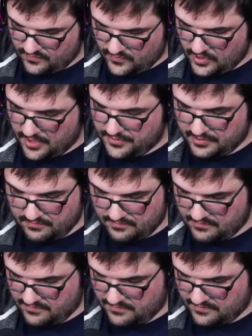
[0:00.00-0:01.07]
nothing,
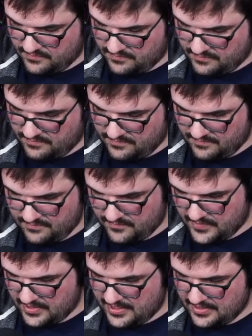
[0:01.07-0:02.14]

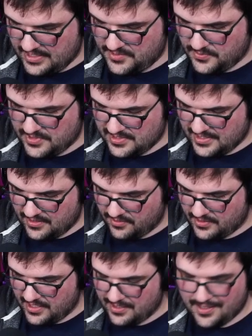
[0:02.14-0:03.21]
right? And this one's like,
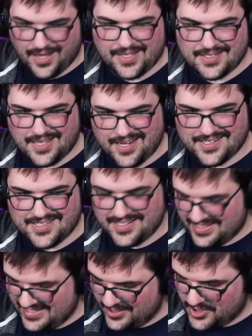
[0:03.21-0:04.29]
okay, I can kind of see
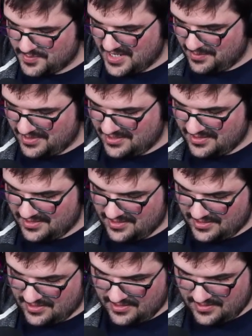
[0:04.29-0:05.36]
the ears maybe,
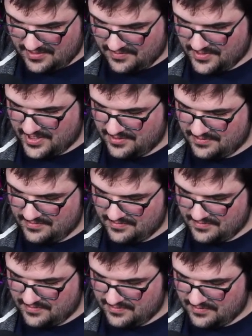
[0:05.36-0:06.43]
right?
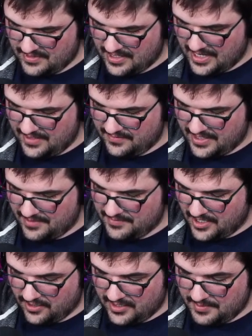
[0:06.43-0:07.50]
I'm
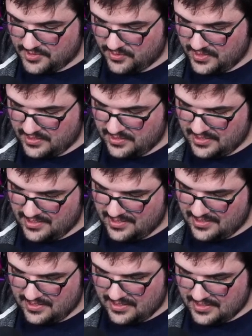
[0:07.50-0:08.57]
all I'm doing
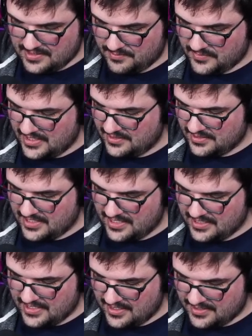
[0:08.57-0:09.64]
is I'm letting the kind
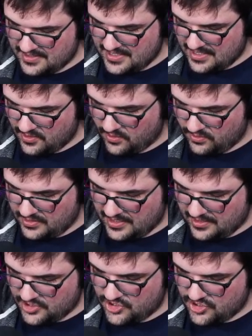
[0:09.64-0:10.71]
of chaos take hold, and
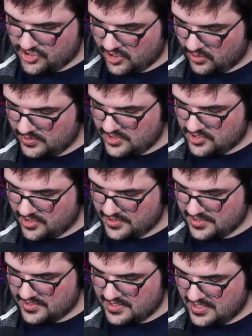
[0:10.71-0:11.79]
I'll slowly start
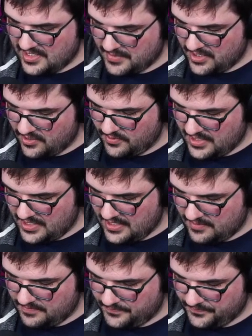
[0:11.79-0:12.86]
to see in my own
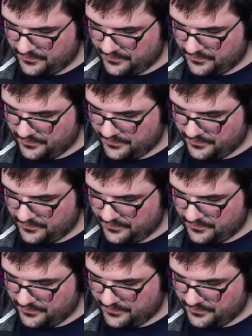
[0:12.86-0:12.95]
head